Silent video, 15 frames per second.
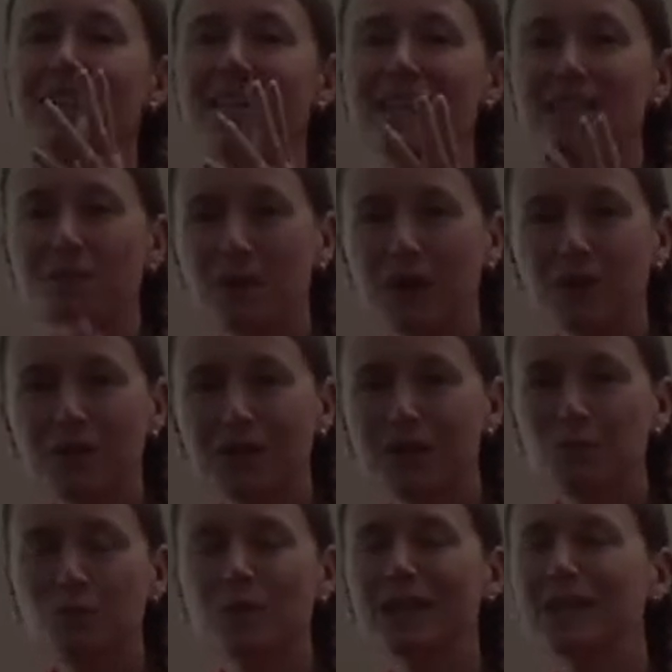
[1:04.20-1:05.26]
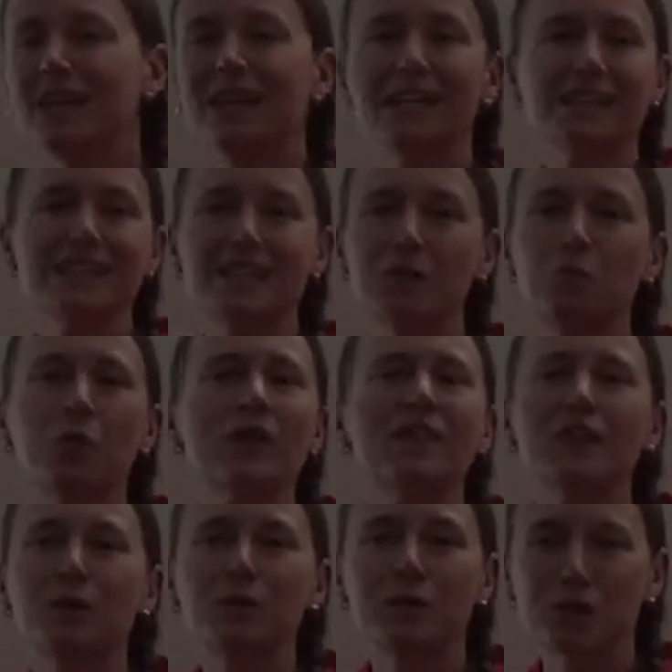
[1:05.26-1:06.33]
his model didn't really kind of say what
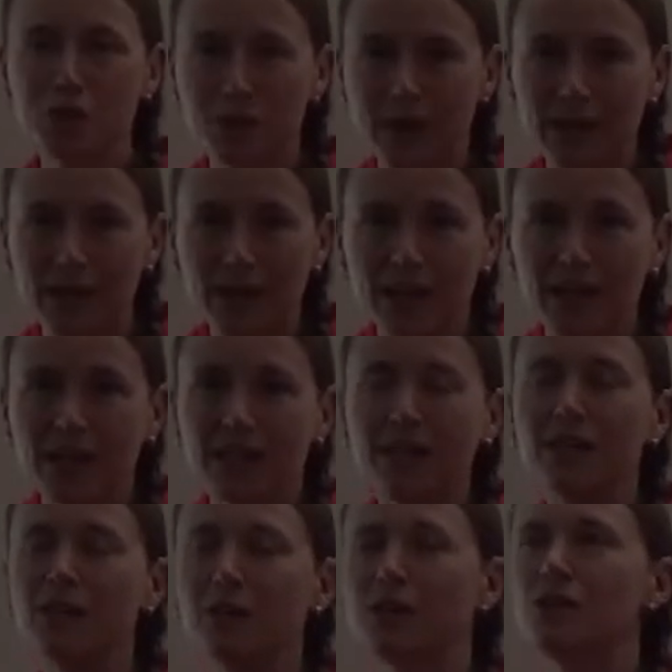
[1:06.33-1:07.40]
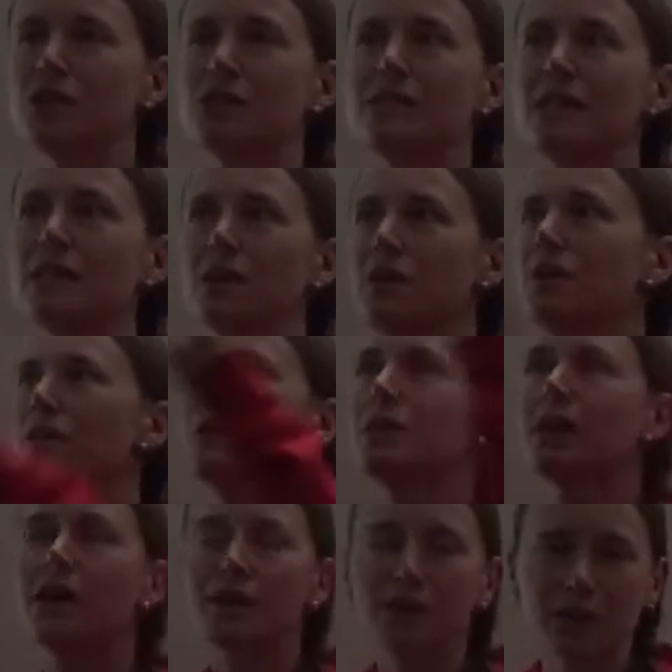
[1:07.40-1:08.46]
they were doing. You know, it just said, oh, they're
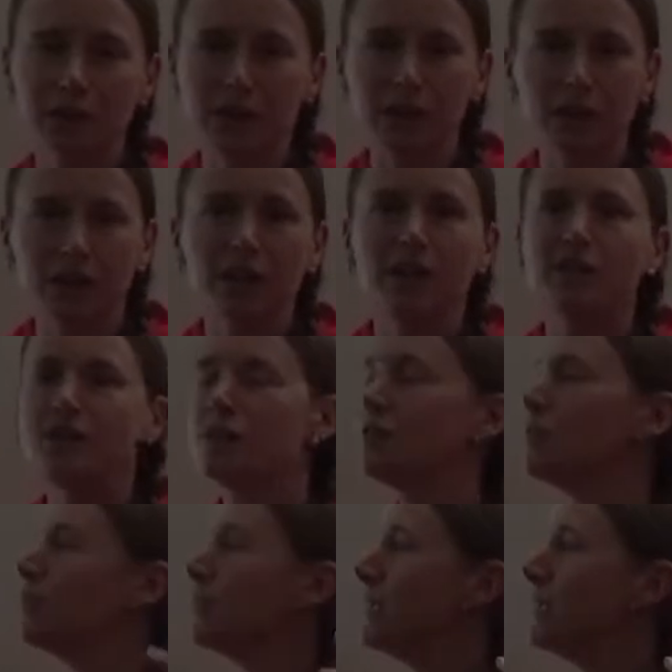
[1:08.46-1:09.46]
out there. So we